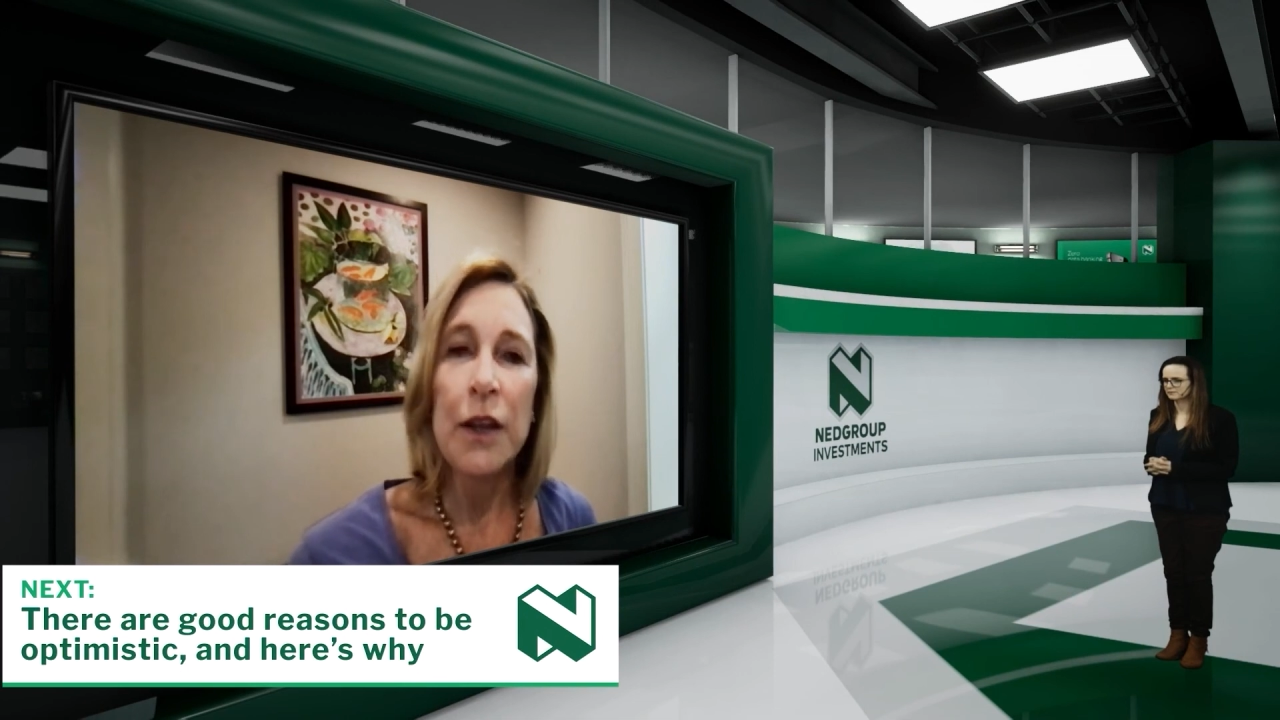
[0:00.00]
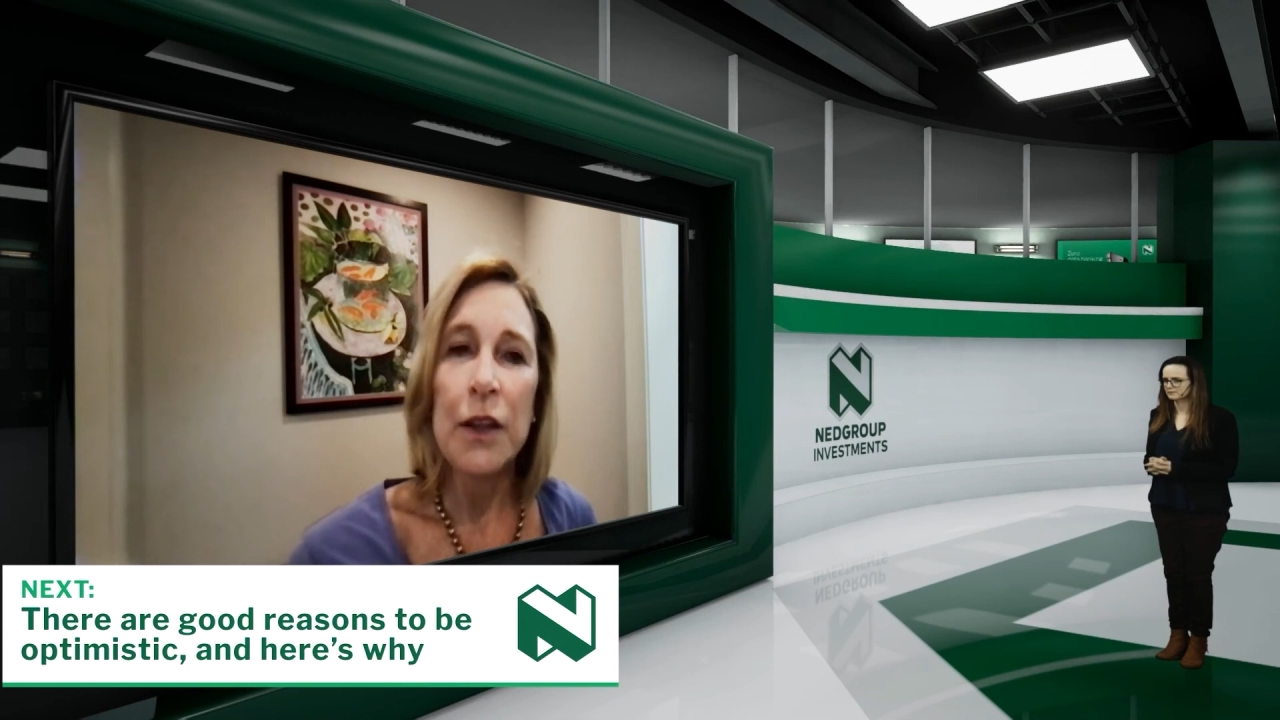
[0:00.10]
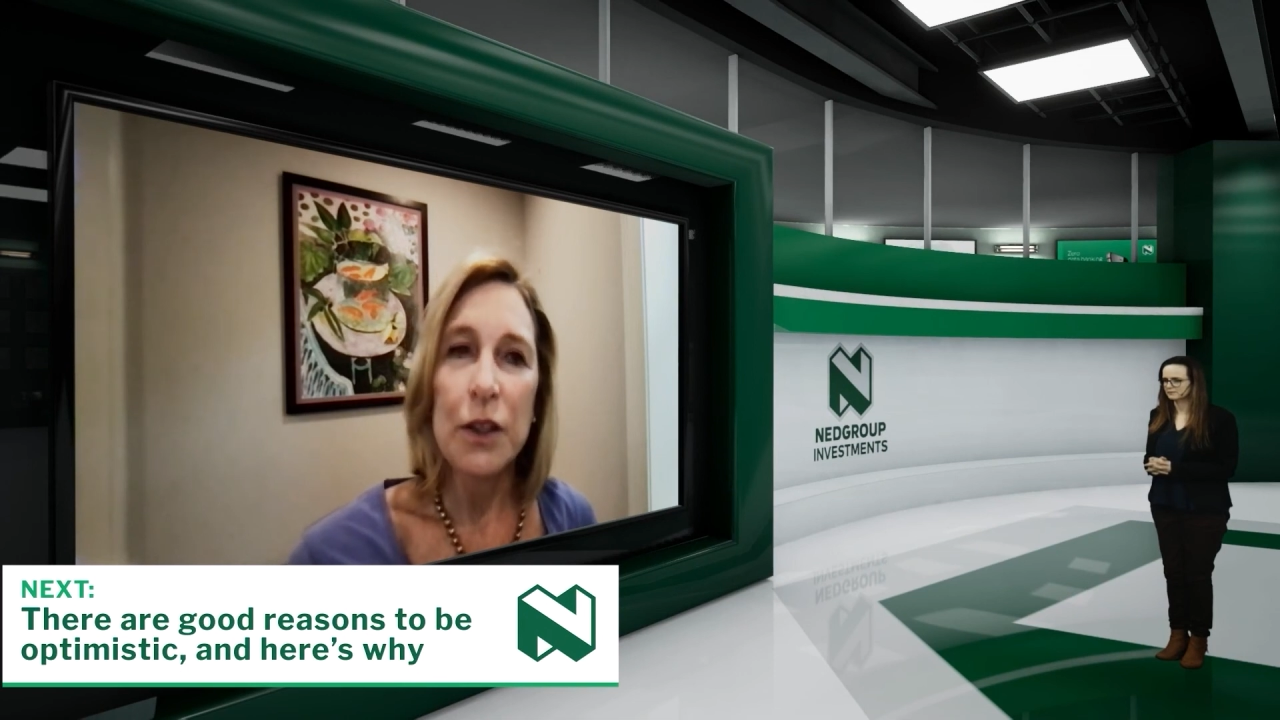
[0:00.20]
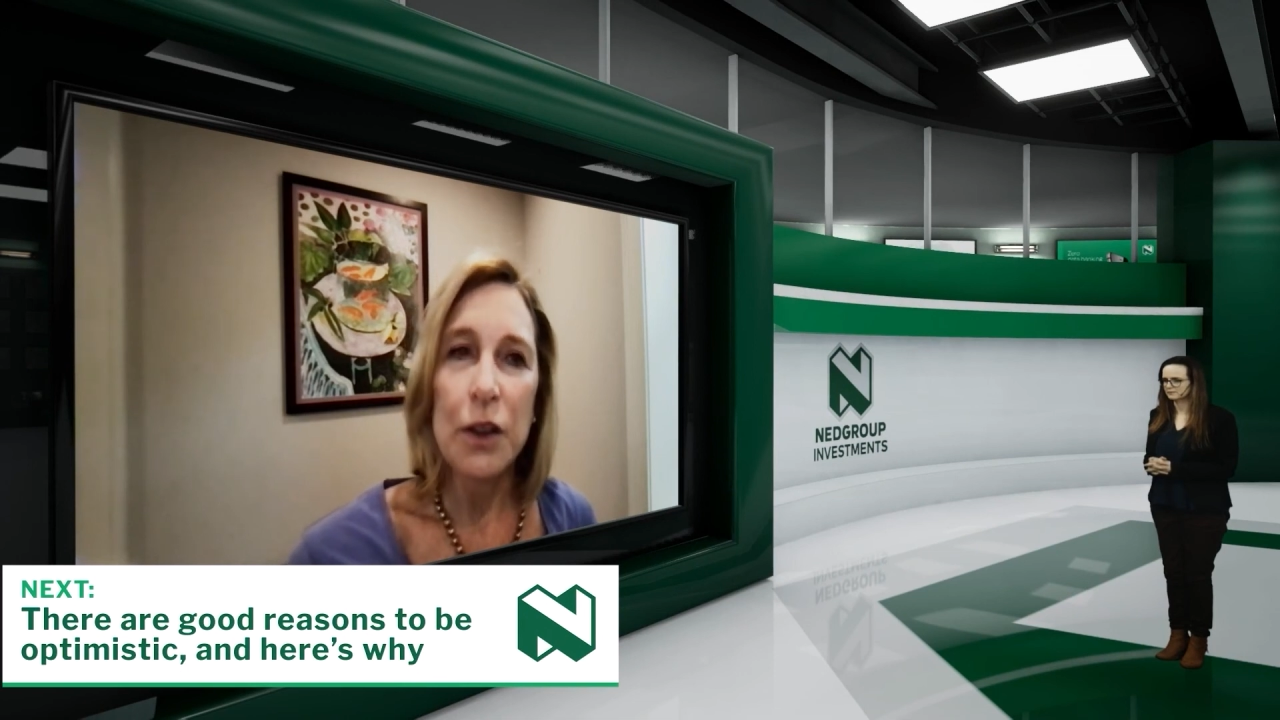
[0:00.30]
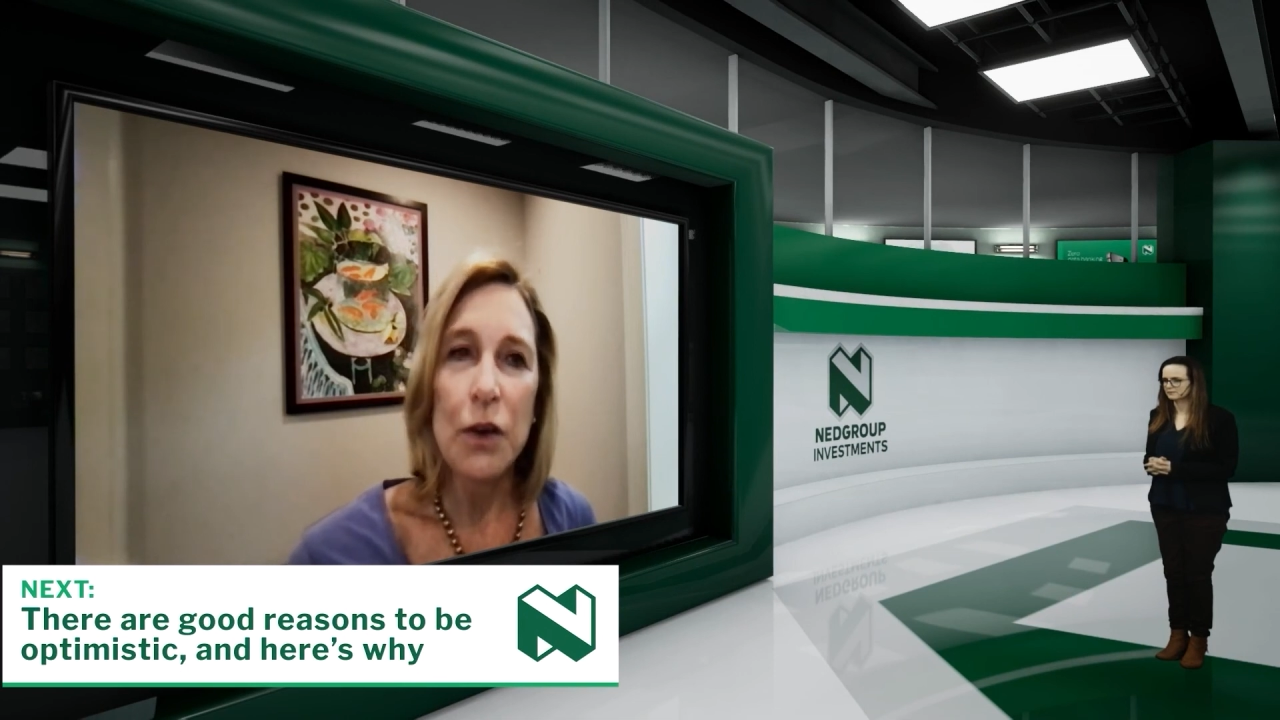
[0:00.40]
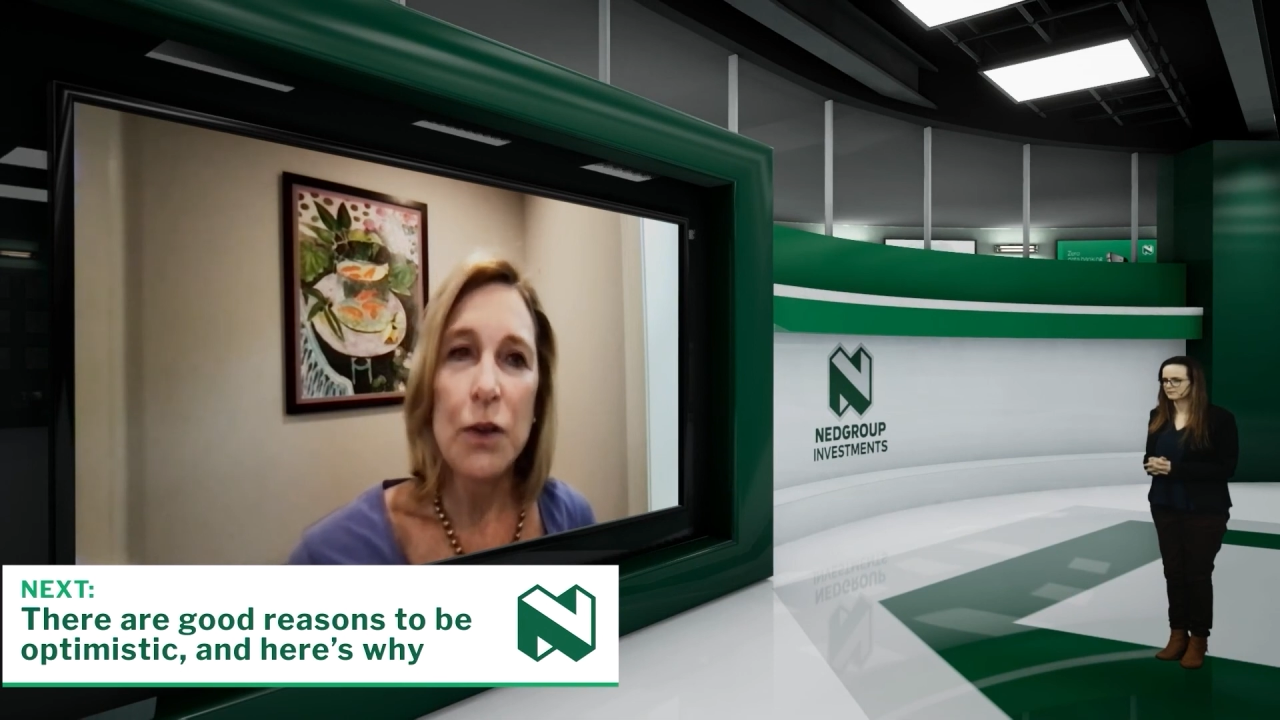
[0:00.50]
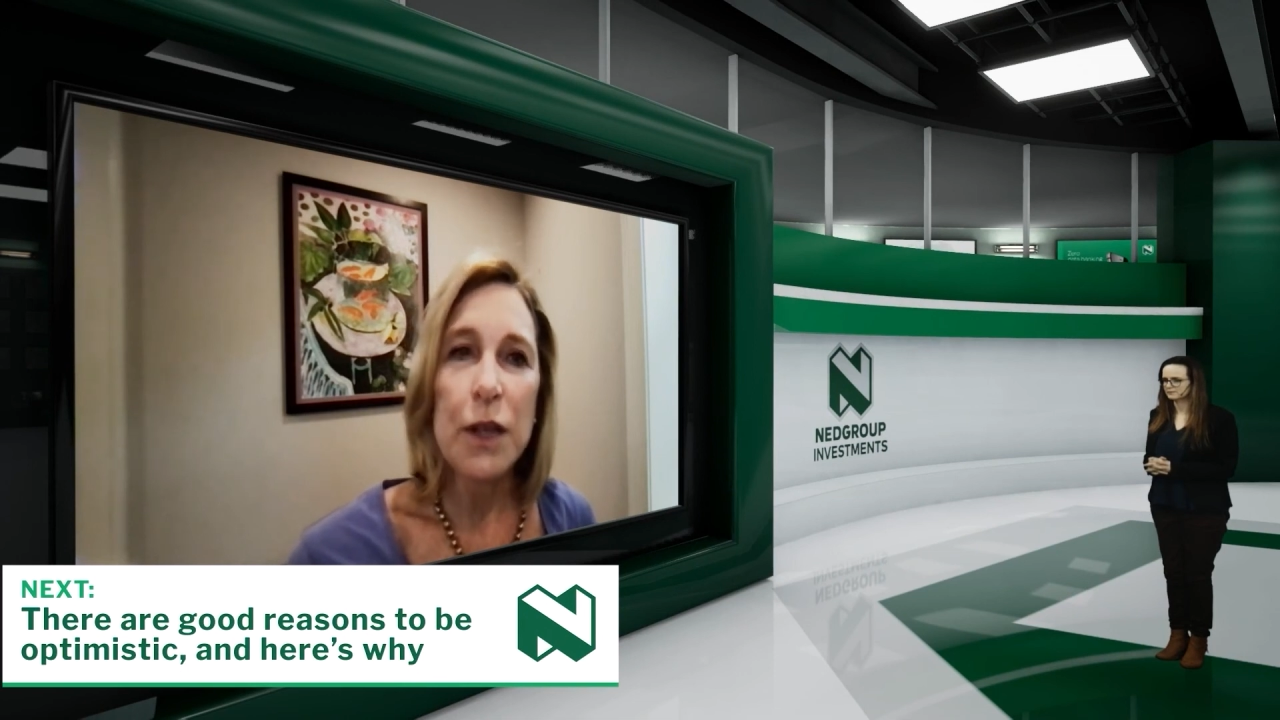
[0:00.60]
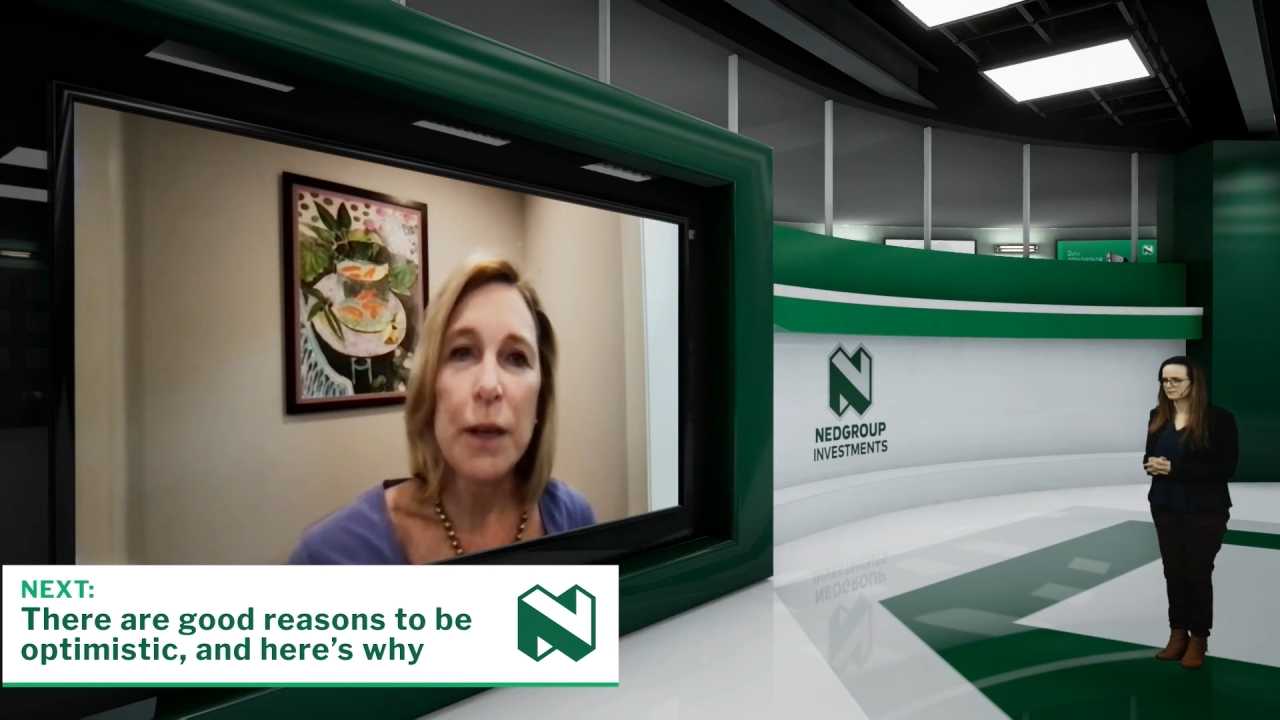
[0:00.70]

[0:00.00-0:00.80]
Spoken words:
that those